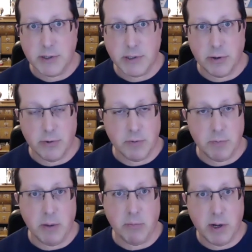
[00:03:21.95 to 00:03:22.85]
So there'd
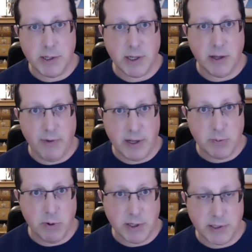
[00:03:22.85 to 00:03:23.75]
be a president, a vice
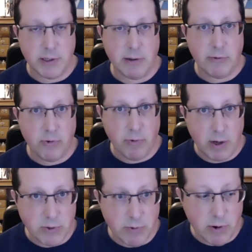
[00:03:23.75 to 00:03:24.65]
president, a
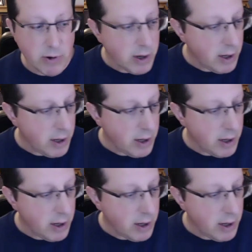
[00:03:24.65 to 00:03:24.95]
treasurer,